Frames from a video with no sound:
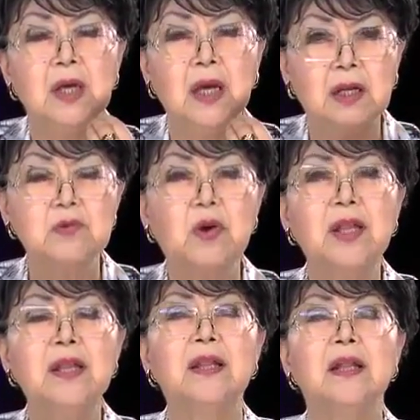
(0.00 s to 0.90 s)
It is
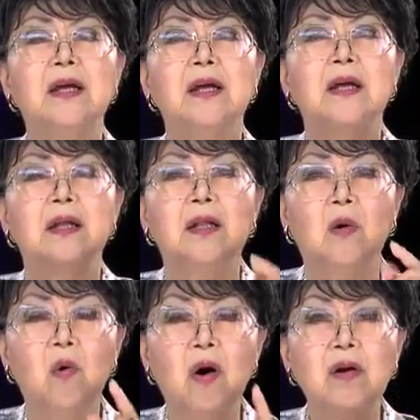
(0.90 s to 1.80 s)
written,
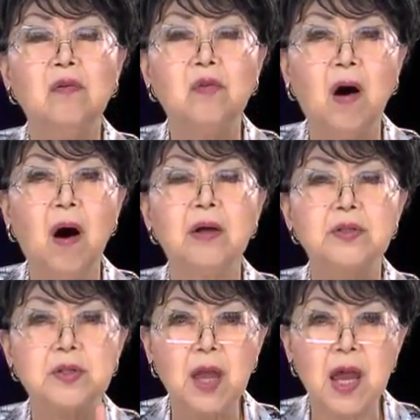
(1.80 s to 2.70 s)
the Word of God
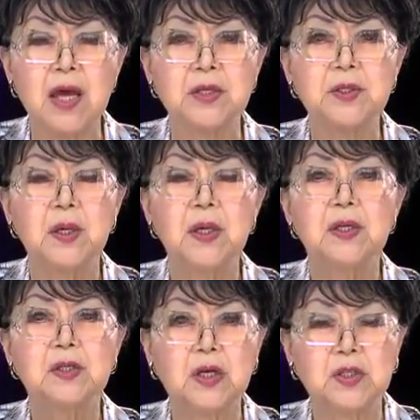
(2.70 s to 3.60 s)
says
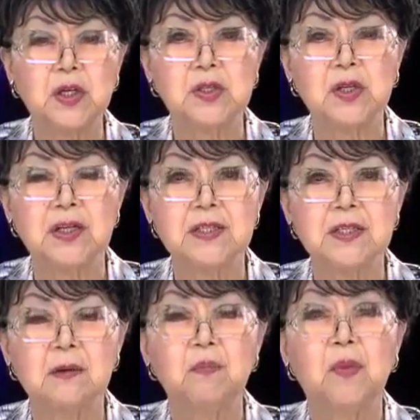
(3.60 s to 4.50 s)
such and such.